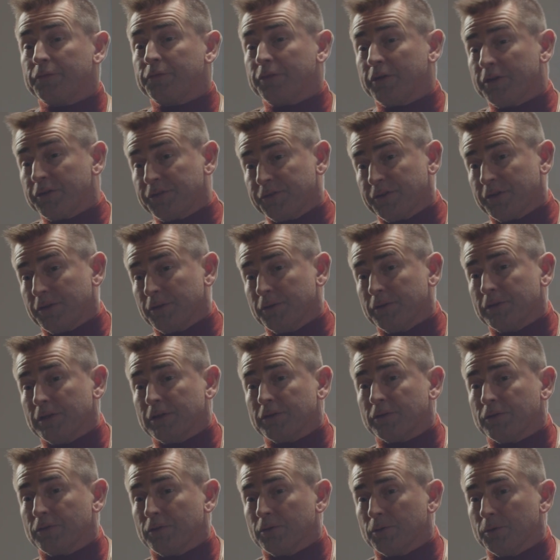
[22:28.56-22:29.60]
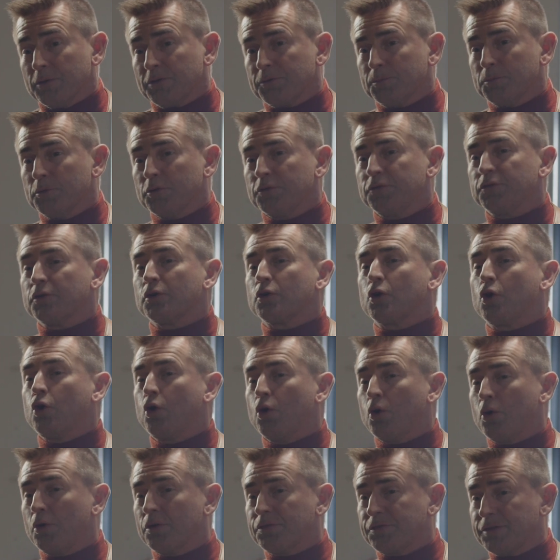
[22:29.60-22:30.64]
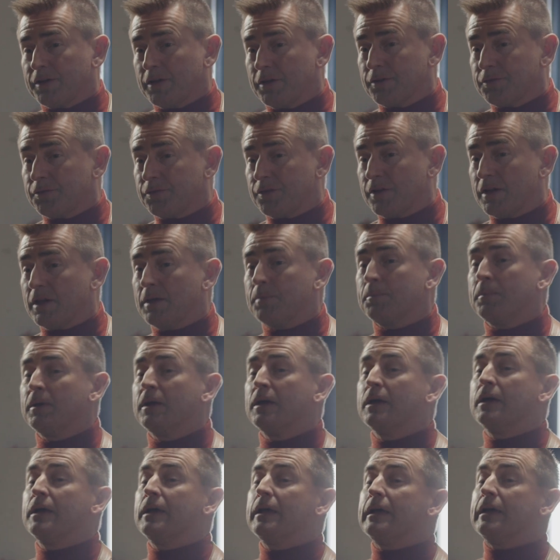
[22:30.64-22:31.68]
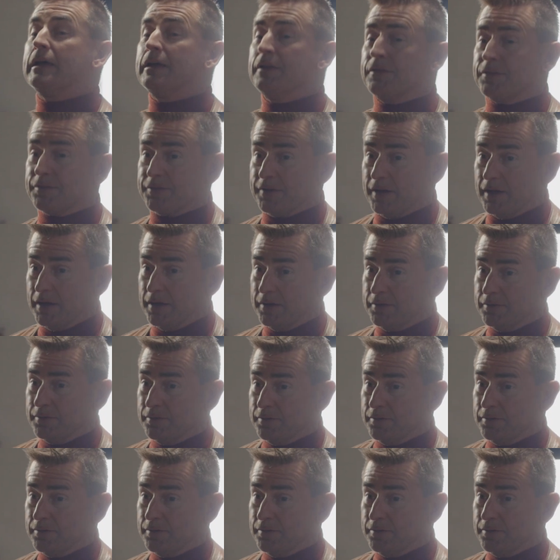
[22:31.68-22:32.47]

first thing you need to do is move your core sales team inside.